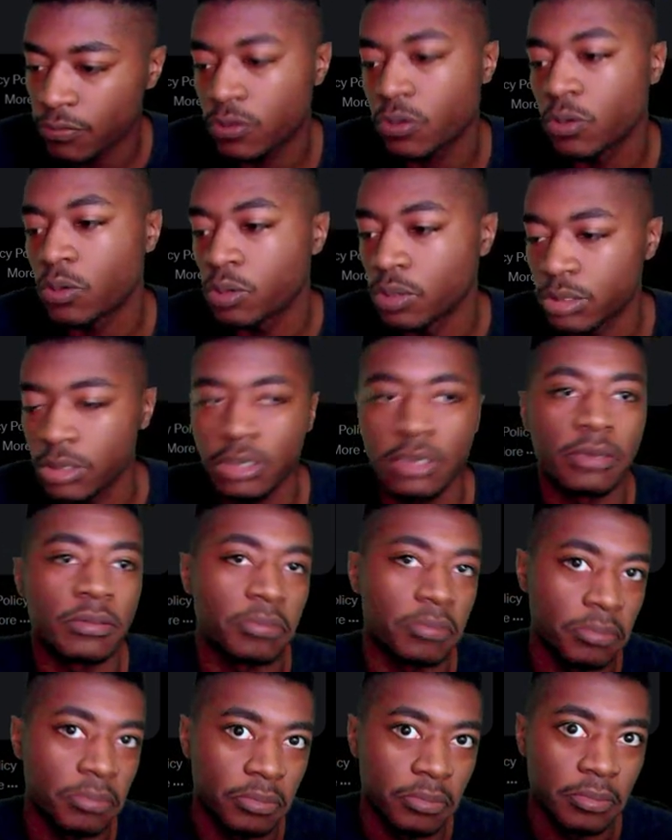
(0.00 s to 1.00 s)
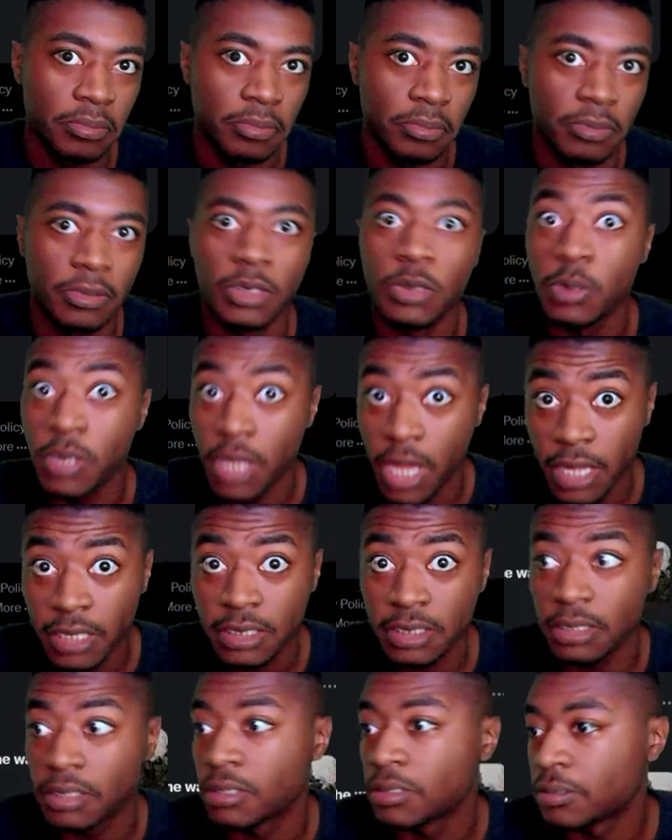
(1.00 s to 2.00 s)
course, you
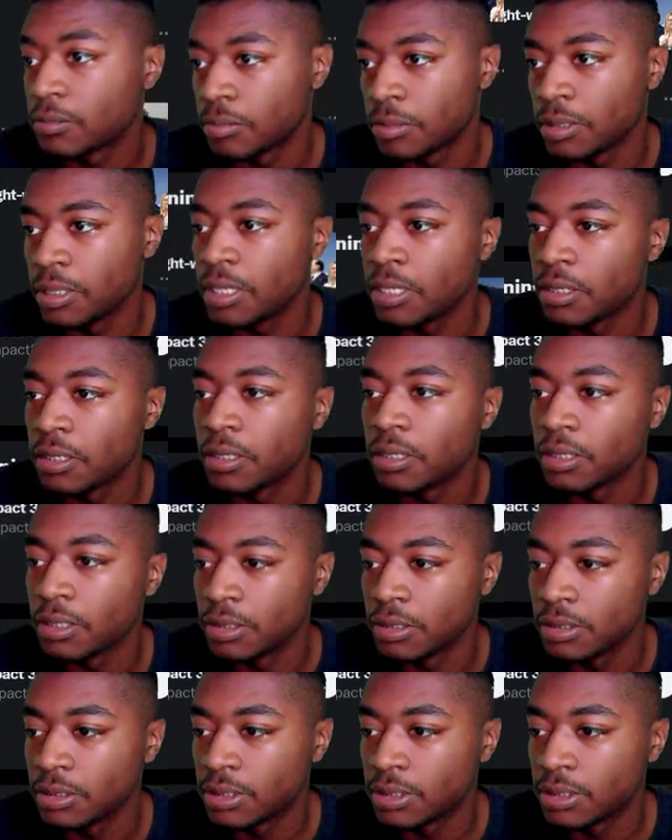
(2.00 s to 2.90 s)
guessed it, Nahida is